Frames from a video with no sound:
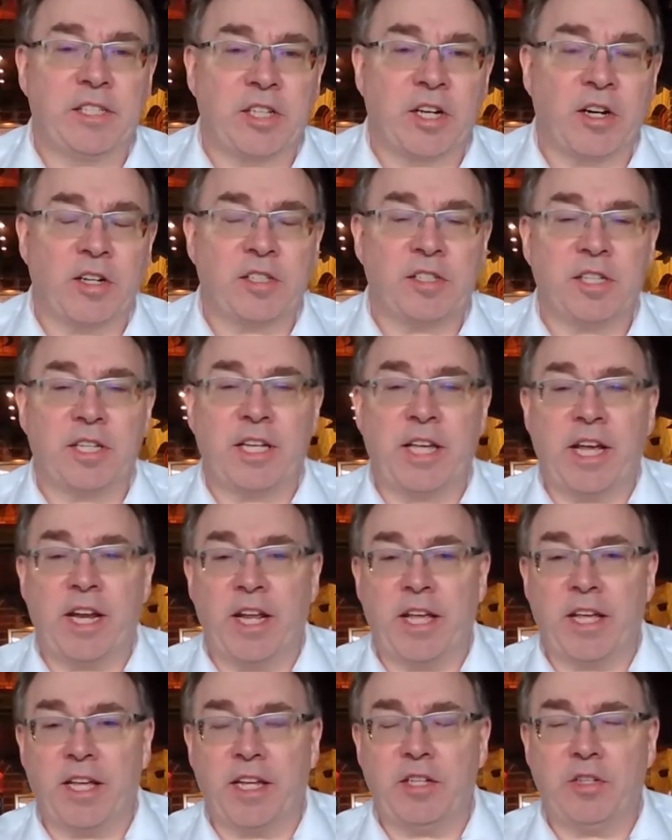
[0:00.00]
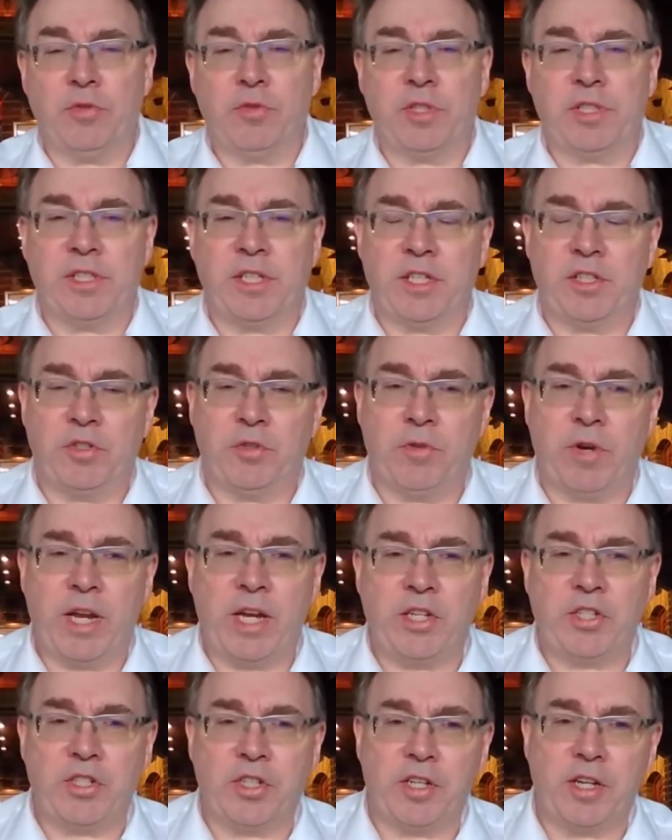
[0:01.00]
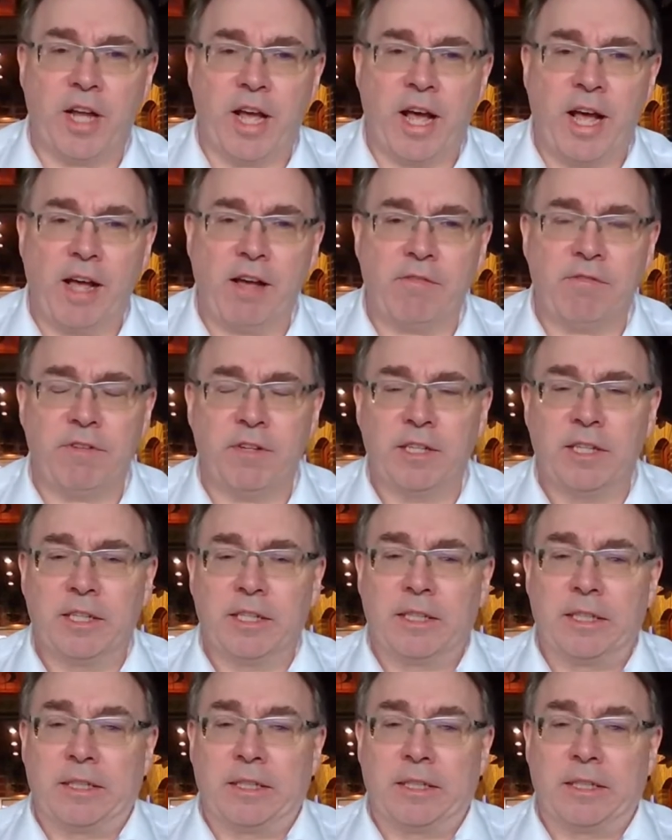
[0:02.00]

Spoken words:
starts to getting into a situation of,